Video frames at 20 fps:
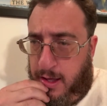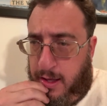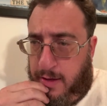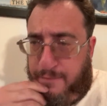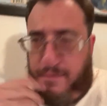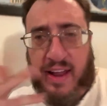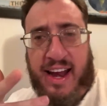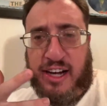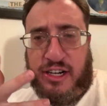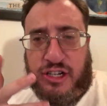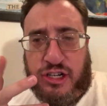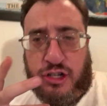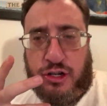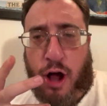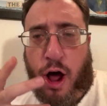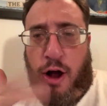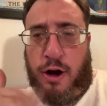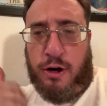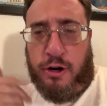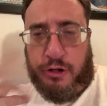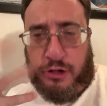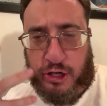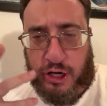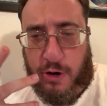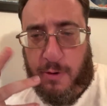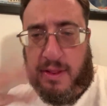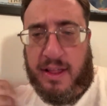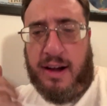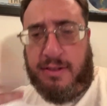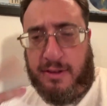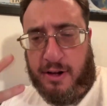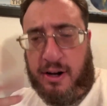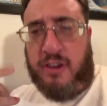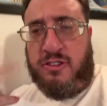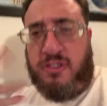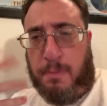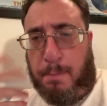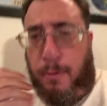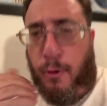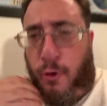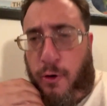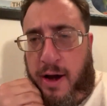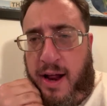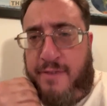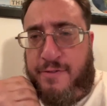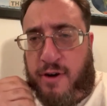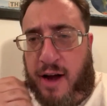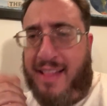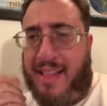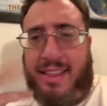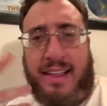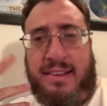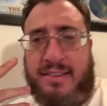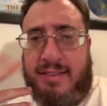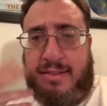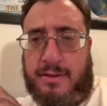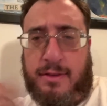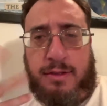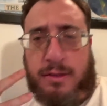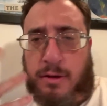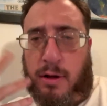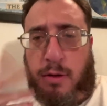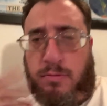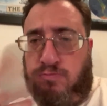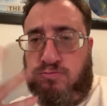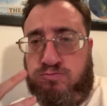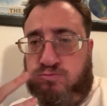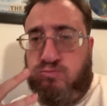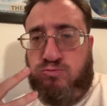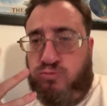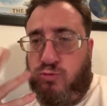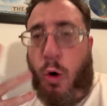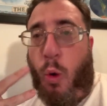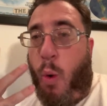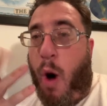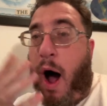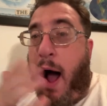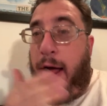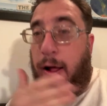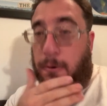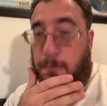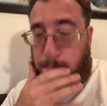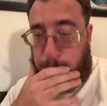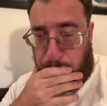finished Stalker 2, and they're going to support it for at least like a while.